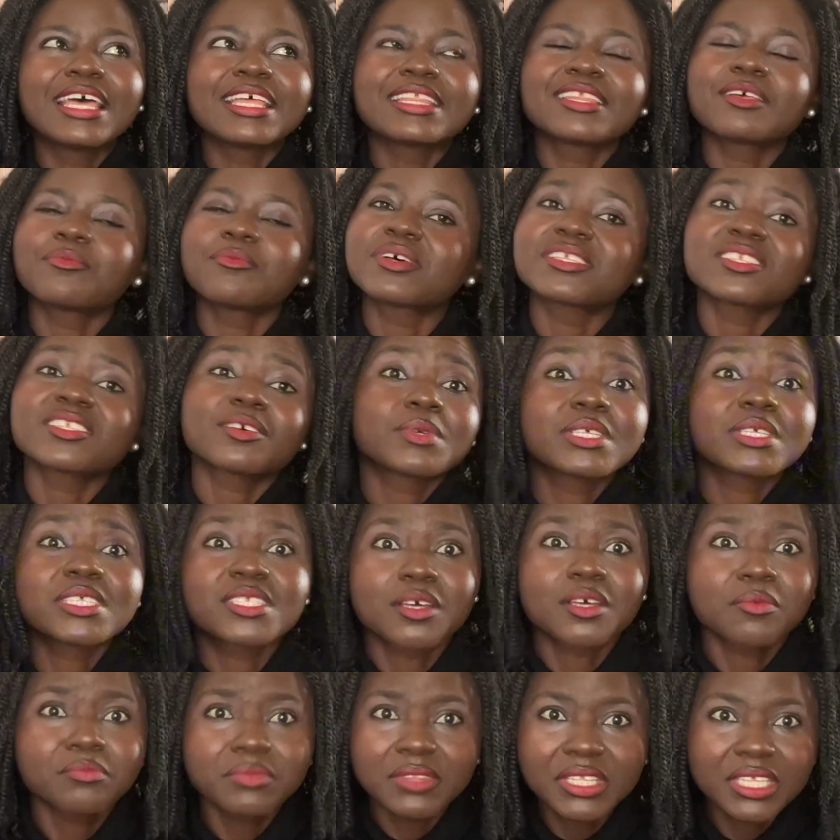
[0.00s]
There must have been
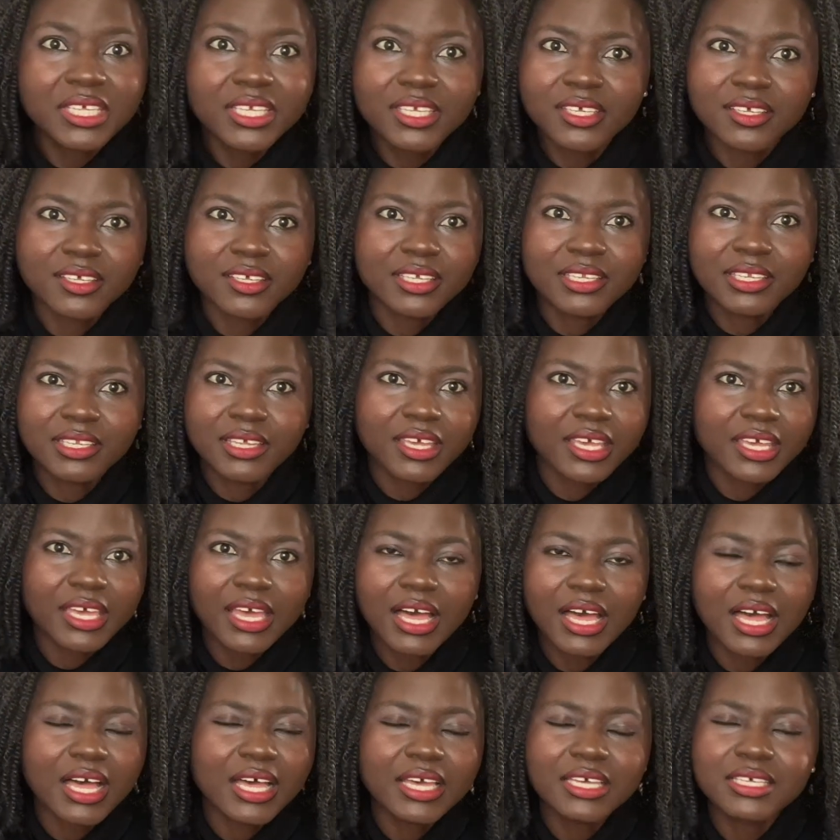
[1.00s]
something in her
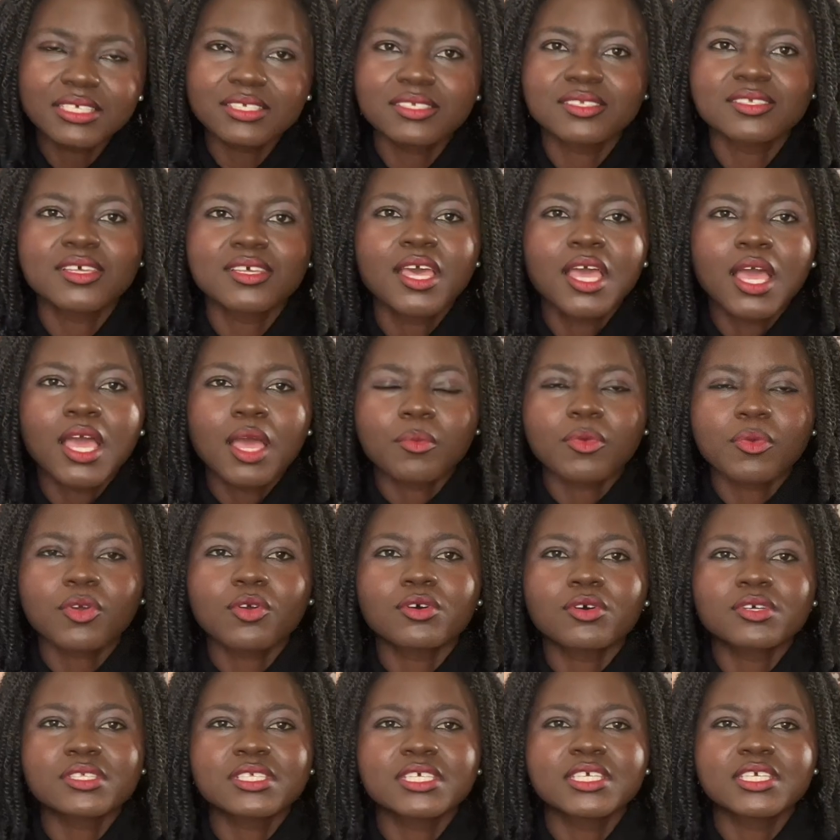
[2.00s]
eyes
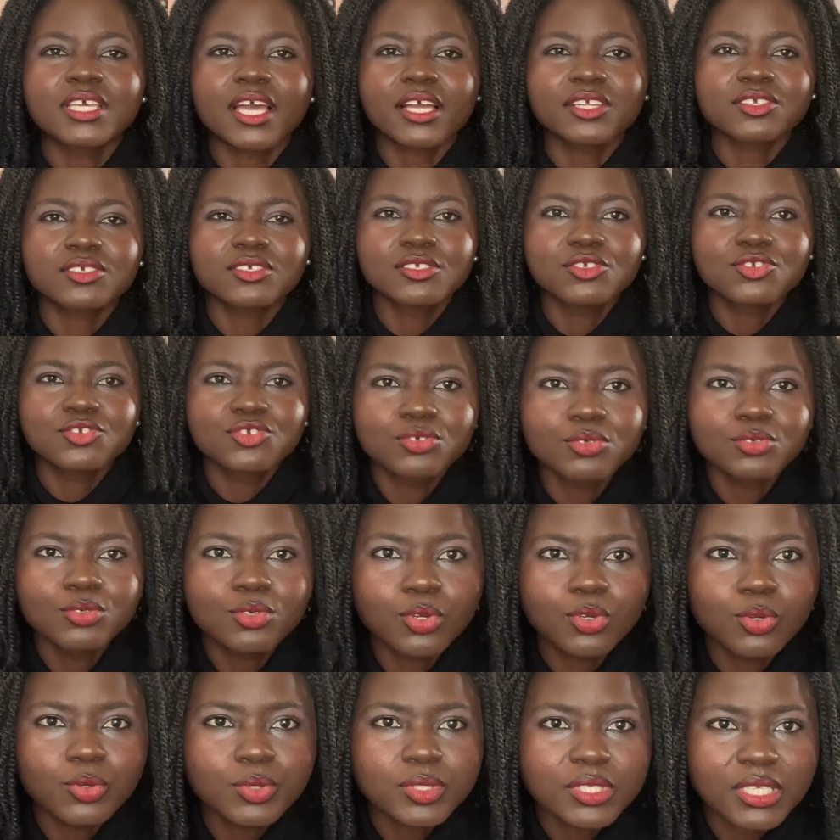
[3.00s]
because he actually drew
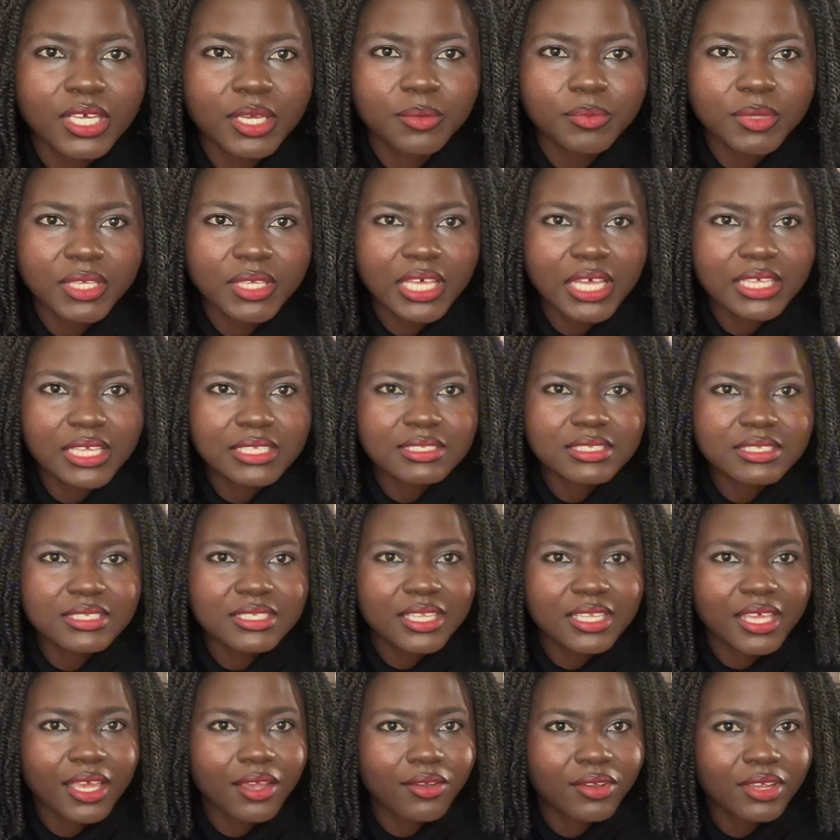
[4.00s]
closer and began
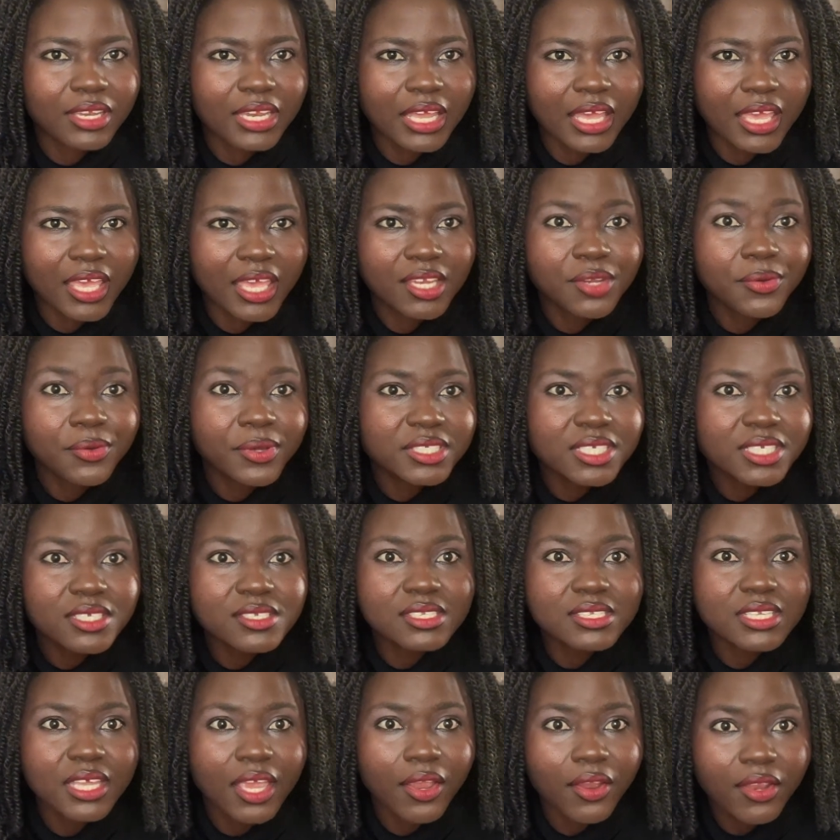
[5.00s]
staring at her, and they were just
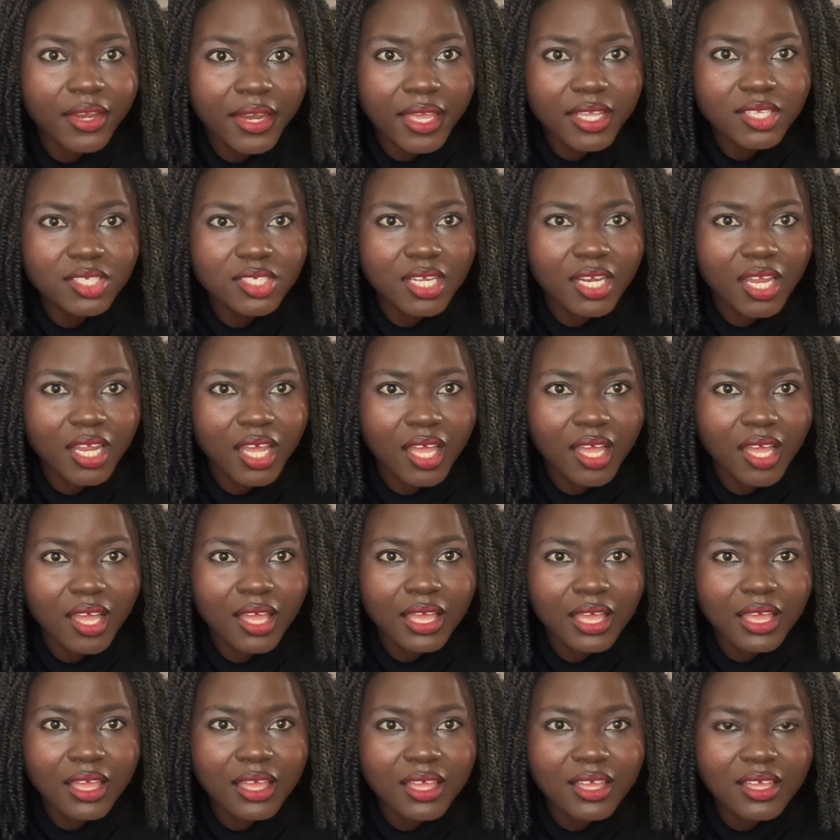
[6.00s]
staring at each other.
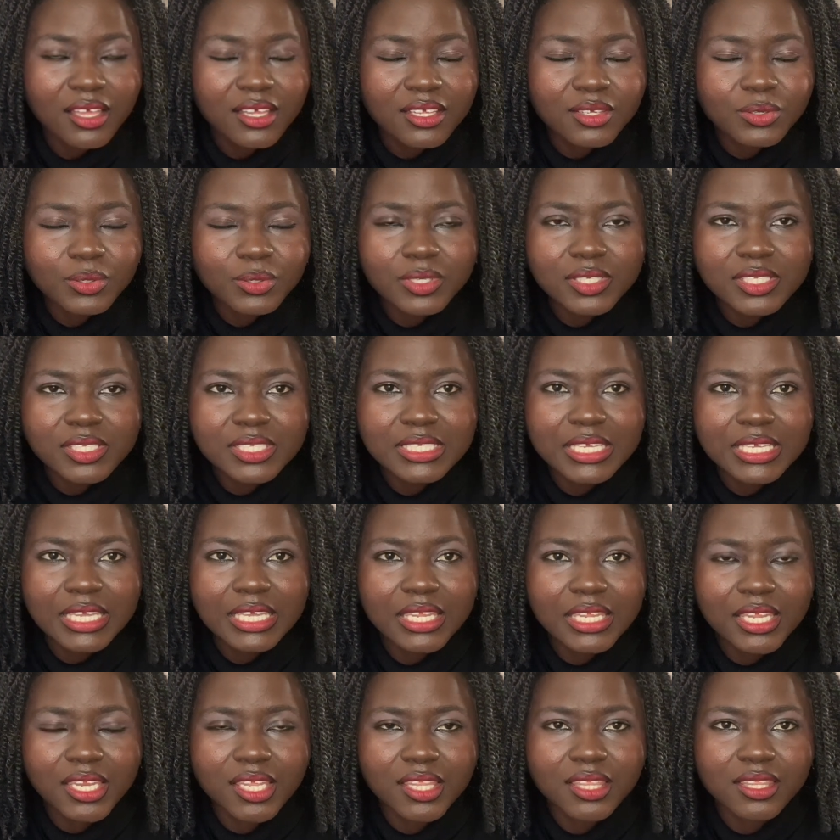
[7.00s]
They weren't
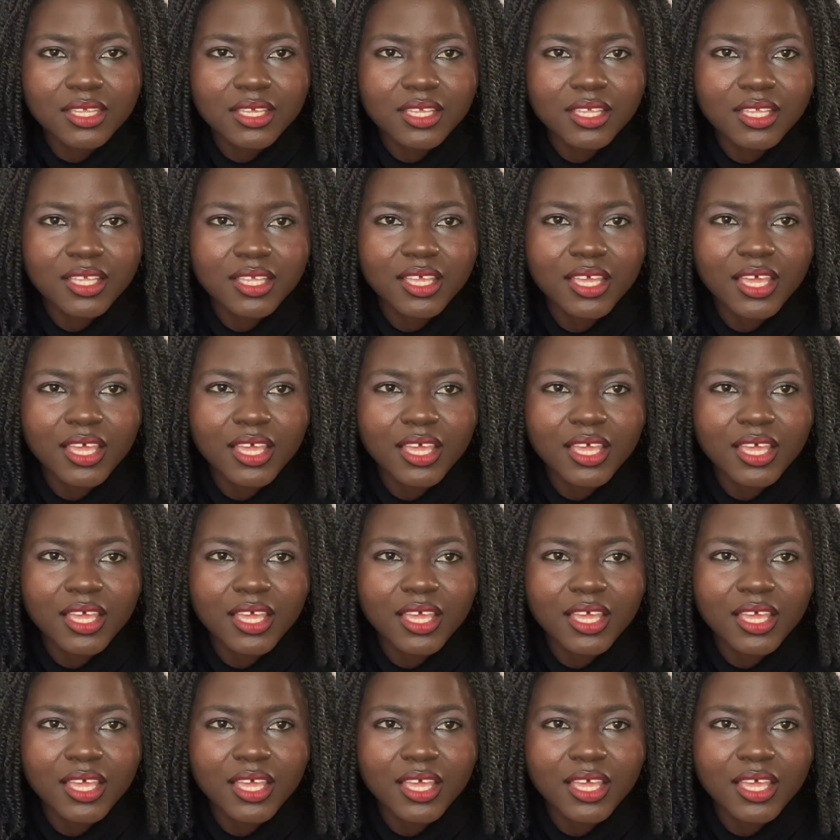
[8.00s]
saying anything.